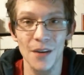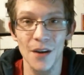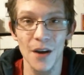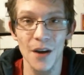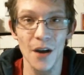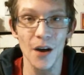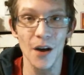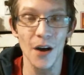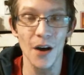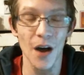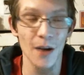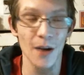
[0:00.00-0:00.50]

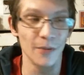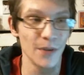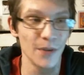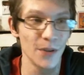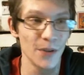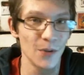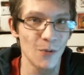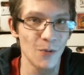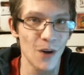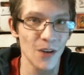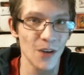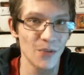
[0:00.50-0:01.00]
I read
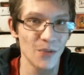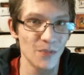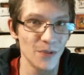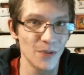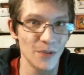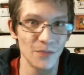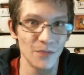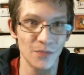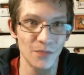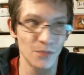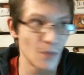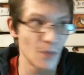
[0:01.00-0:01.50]
The
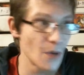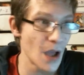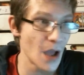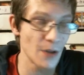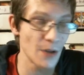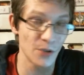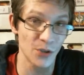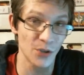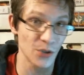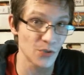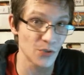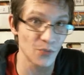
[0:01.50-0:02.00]
Watchmen
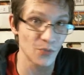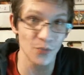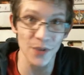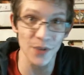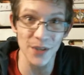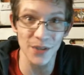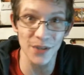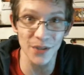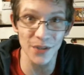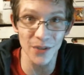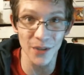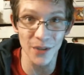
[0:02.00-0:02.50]
just
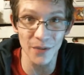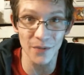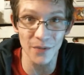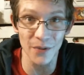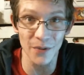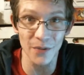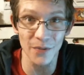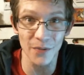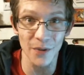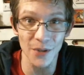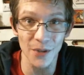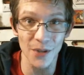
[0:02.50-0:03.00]
recently for
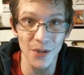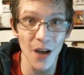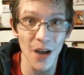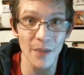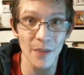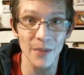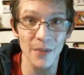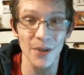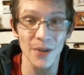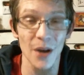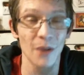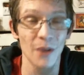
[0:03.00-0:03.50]
the first
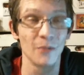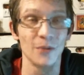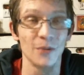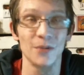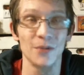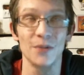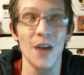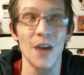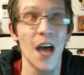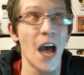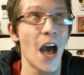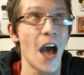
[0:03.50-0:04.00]
time and thought it
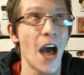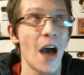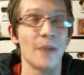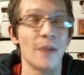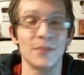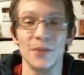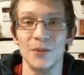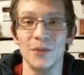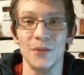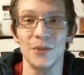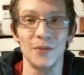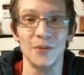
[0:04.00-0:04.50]
was
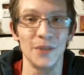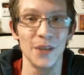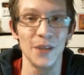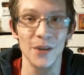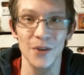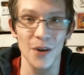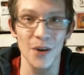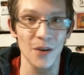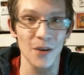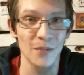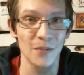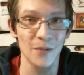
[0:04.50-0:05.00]
absolutely
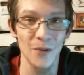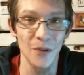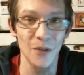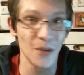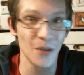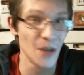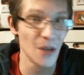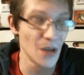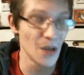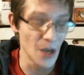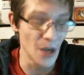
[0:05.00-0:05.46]
incredible,